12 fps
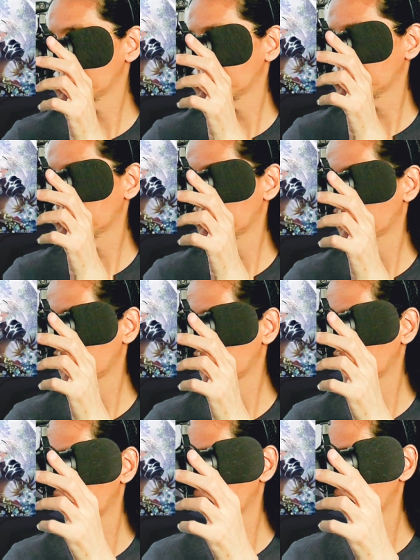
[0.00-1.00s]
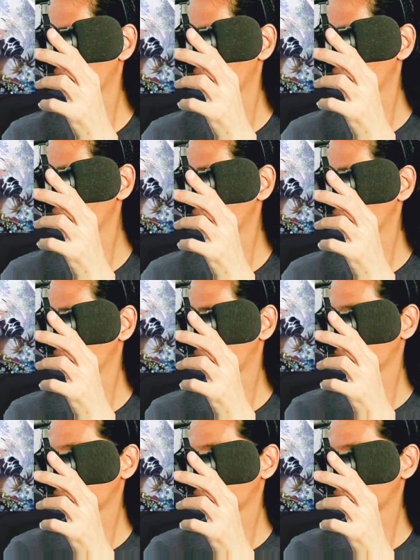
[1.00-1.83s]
[no speech]